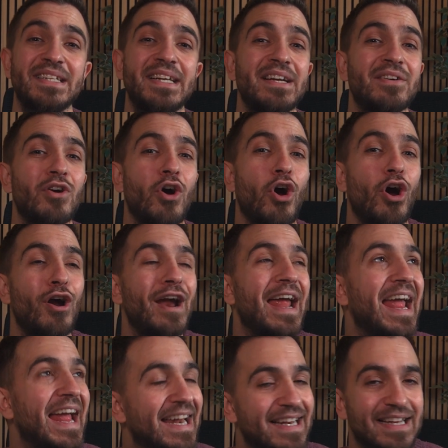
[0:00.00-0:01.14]
here are
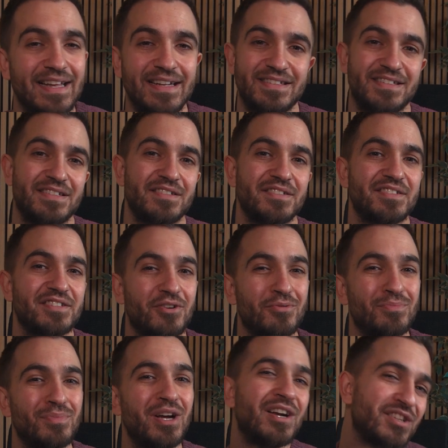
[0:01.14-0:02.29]
endless,
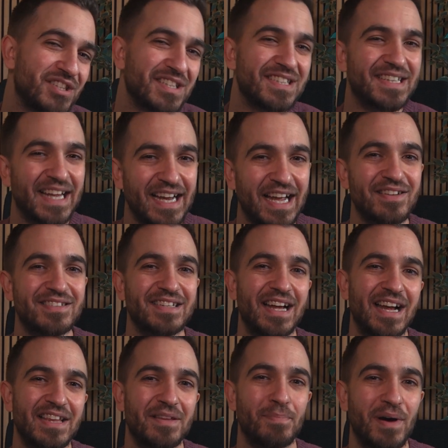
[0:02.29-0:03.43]
so just think
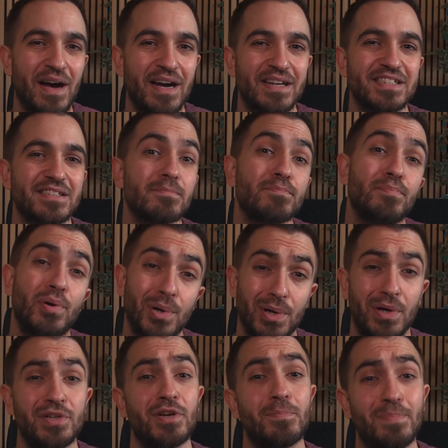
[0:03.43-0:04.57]
outside the box, put
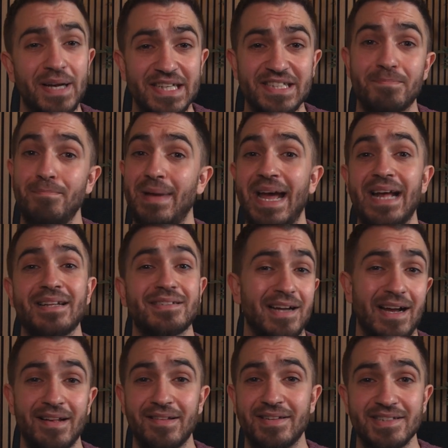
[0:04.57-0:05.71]
on your best mad
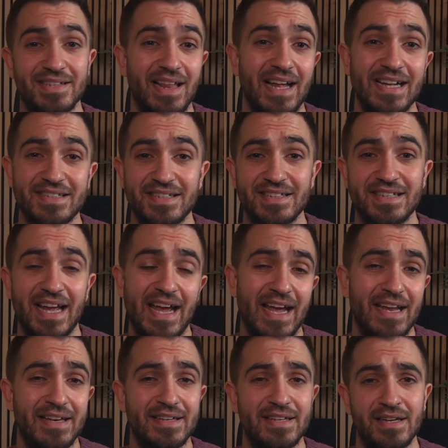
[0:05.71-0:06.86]
scientist glasses,
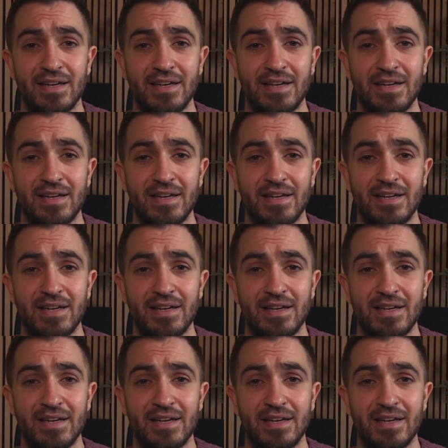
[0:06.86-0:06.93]
and